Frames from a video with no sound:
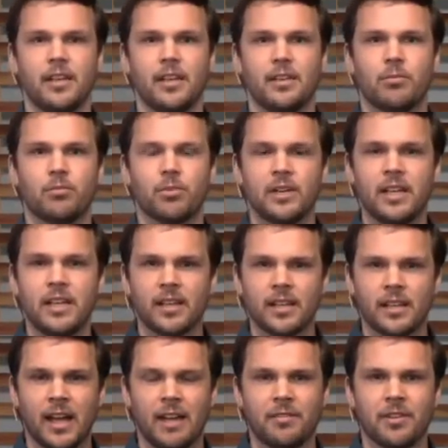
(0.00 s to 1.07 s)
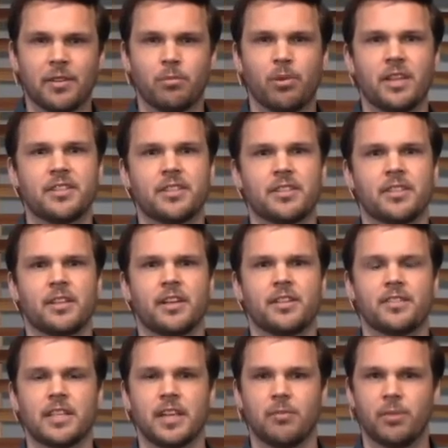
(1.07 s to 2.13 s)
breathing life into the places in us
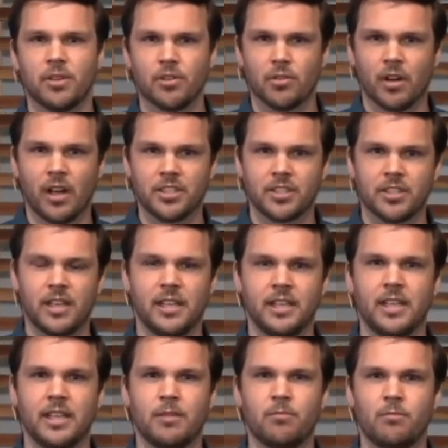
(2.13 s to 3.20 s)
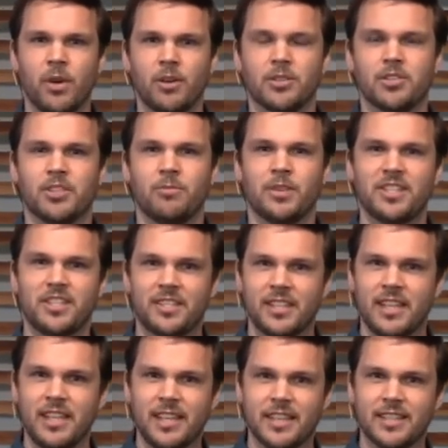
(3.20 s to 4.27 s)
that have been crushed, that need it most. And we
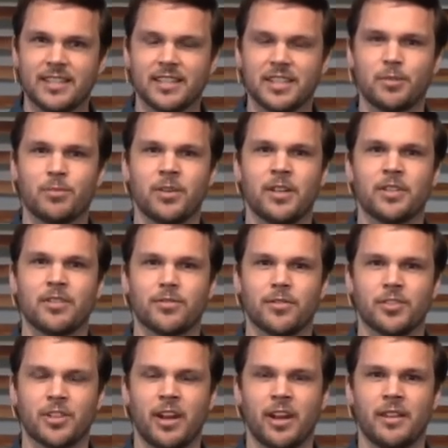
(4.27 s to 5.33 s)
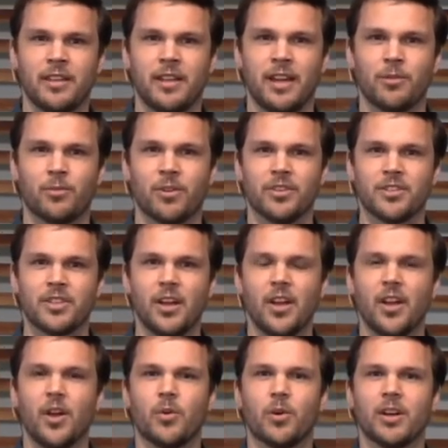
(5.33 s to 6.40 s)
see this experience for Jonathan Edwards,
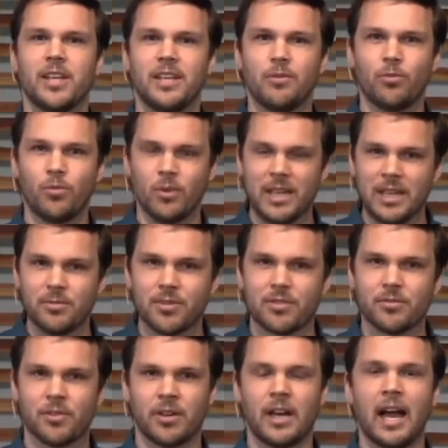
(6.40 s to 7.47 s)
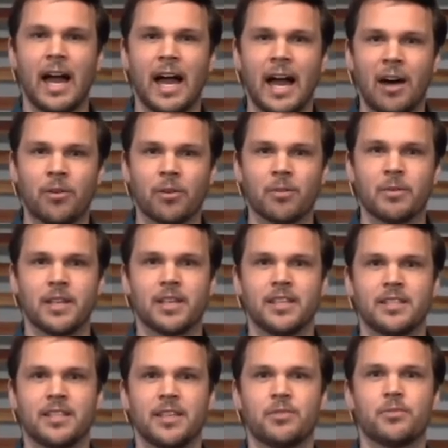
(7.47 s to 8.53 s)
where he weeps for an hour because
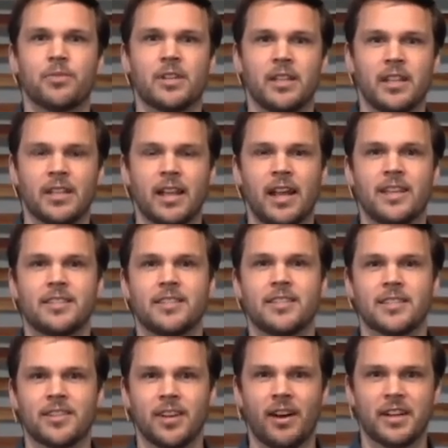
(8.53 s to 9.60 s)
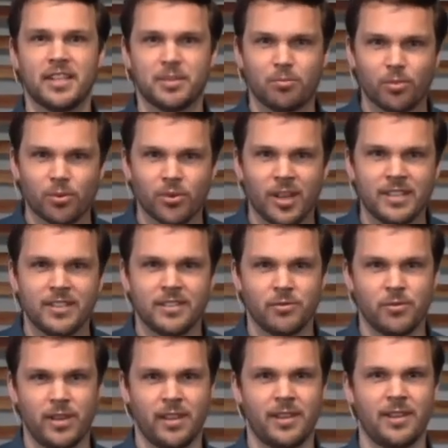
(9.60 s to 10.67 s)
he realizes God is present
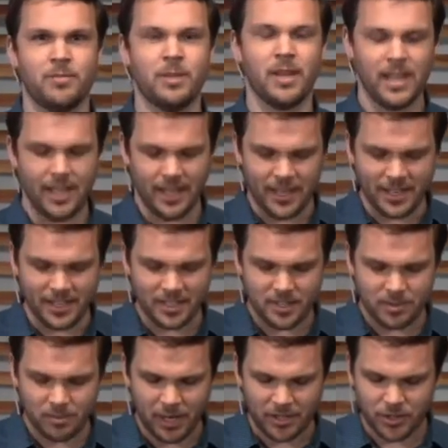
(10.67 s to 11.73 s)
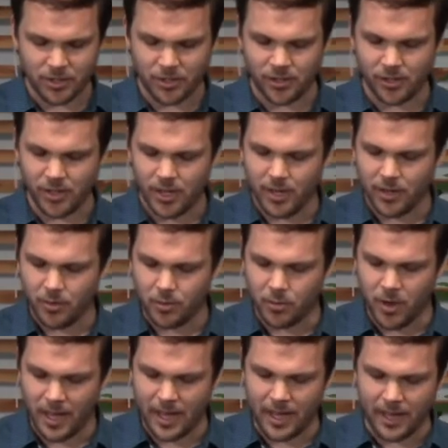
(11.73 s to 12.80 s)
with him in a special
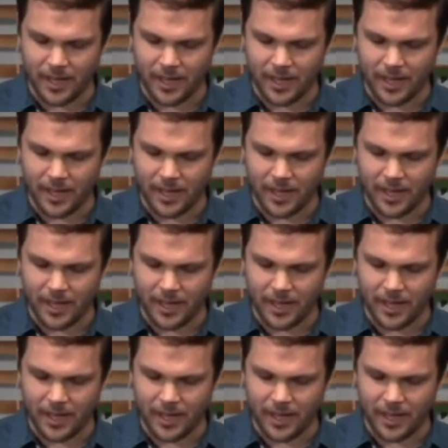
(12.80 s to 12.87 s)
way.